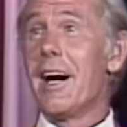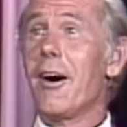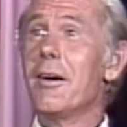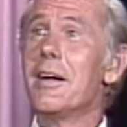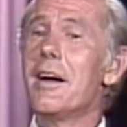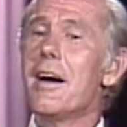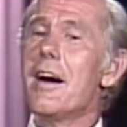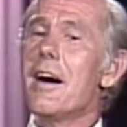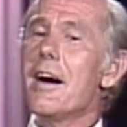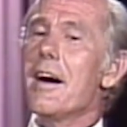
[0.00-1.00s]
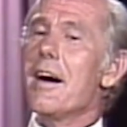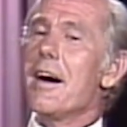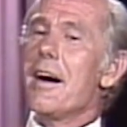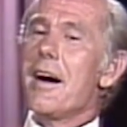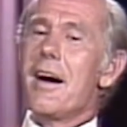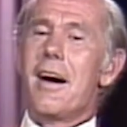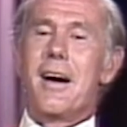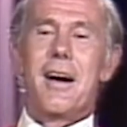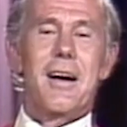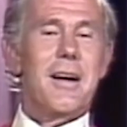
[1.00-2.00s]
who left out the
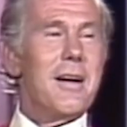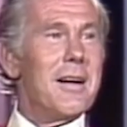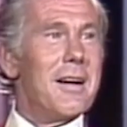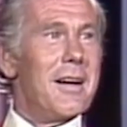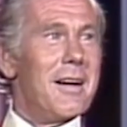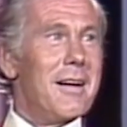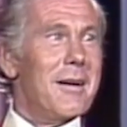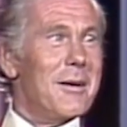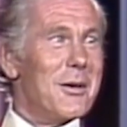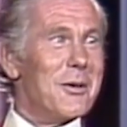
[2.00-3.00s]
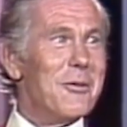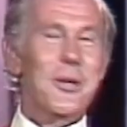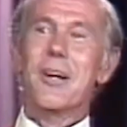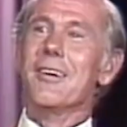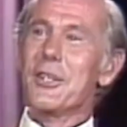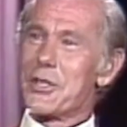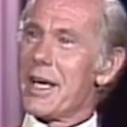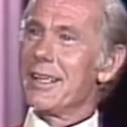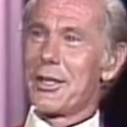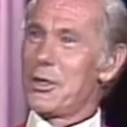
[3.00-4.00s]
potential part. There is
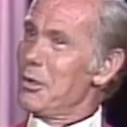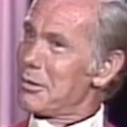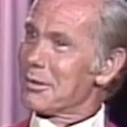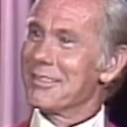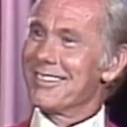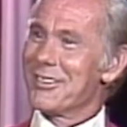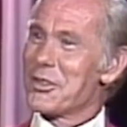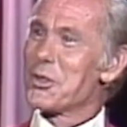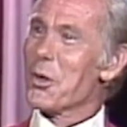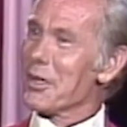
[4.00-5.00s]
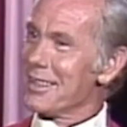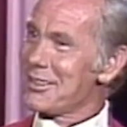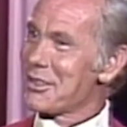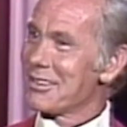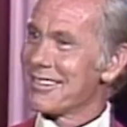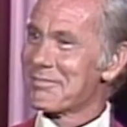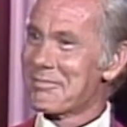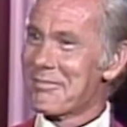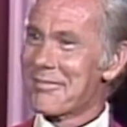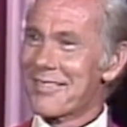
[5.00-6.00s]
an acute shortage
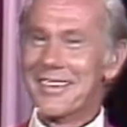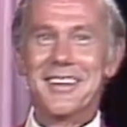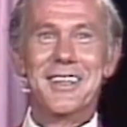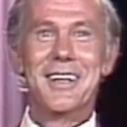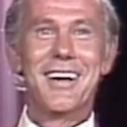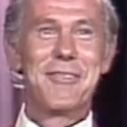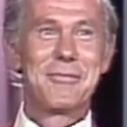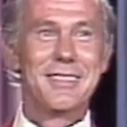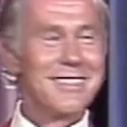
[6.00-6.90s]
of,